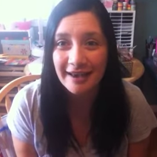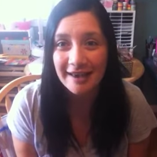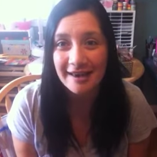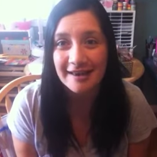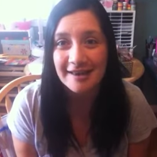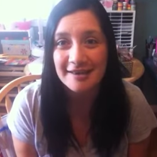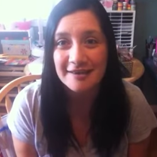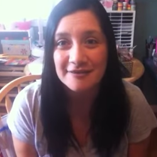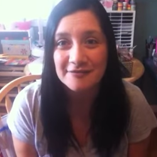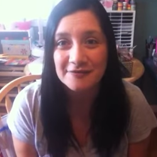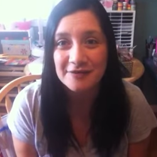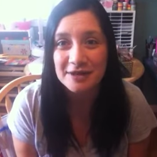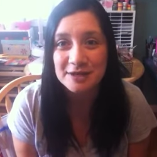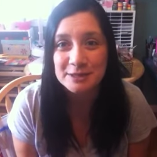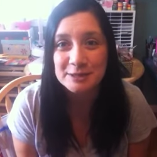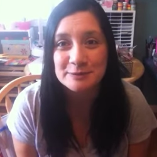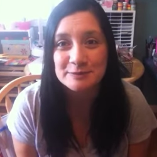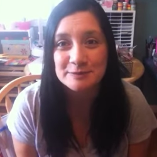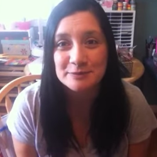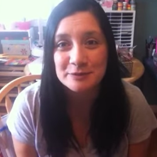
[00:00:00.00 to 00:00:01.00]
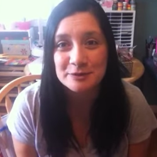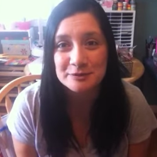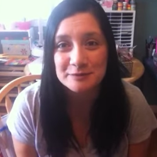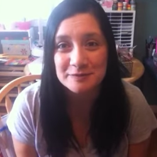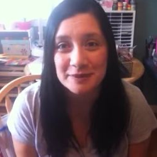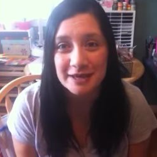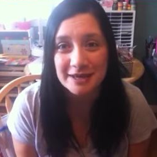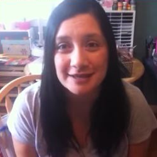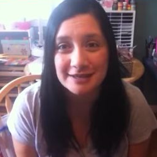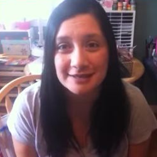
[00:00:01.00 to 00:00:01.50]
a Facebook
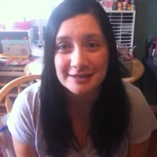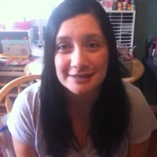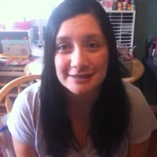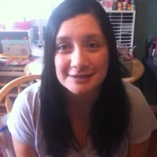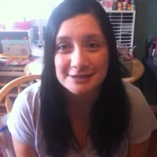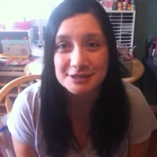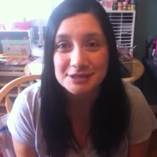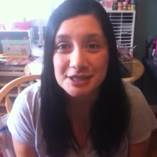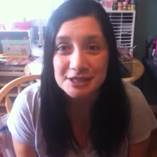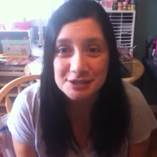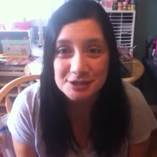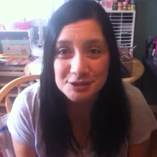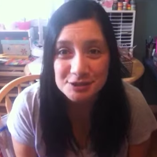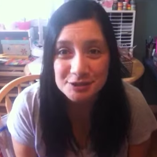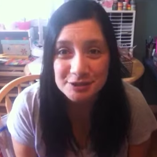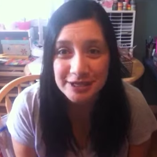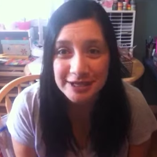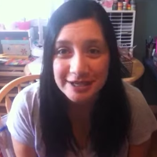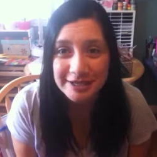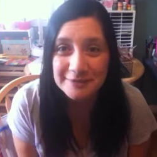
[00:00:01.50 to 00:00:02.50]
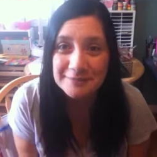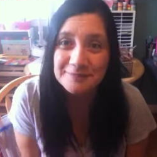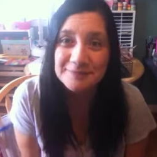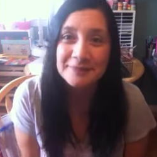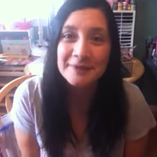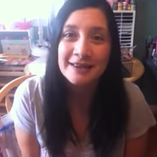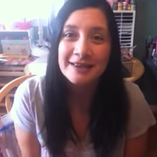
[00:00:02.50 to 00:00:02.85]
page yesterday,